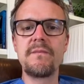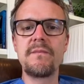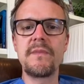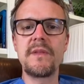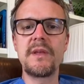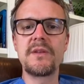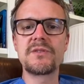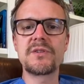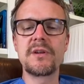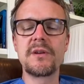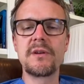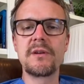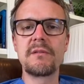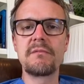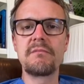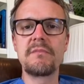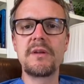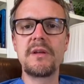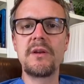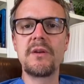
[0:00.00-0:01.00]
it's going
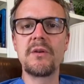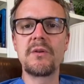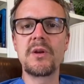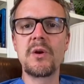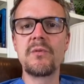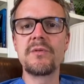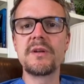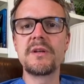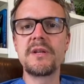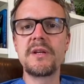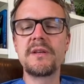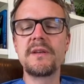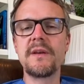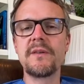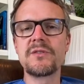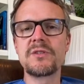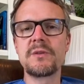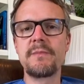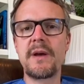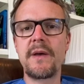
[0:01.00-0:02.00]
to go into
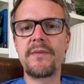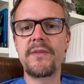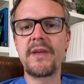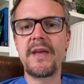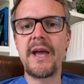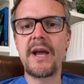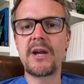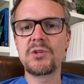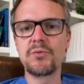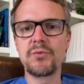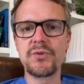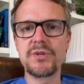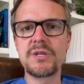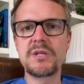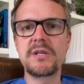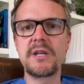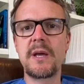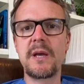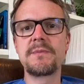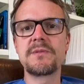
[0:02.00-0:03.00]
details about the actual
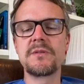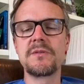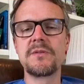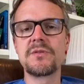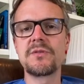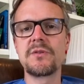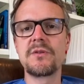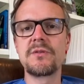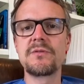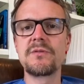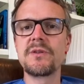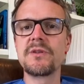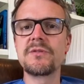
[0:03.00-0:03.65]
steps of the surgery,